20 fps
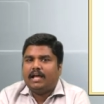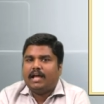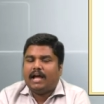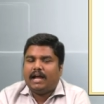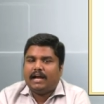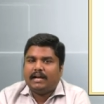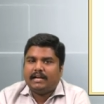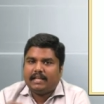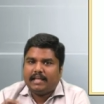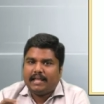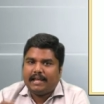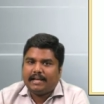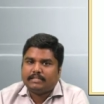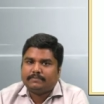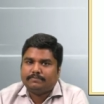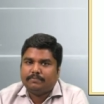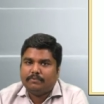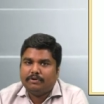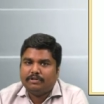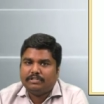and
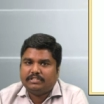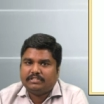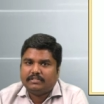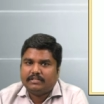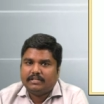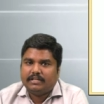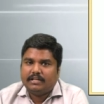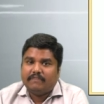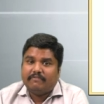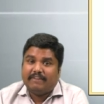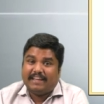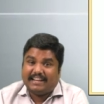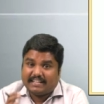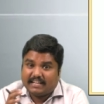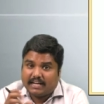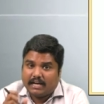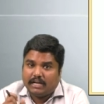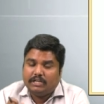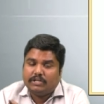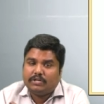exports were
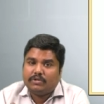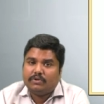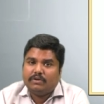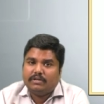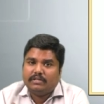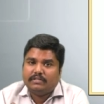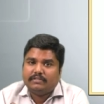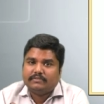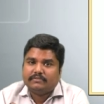controlled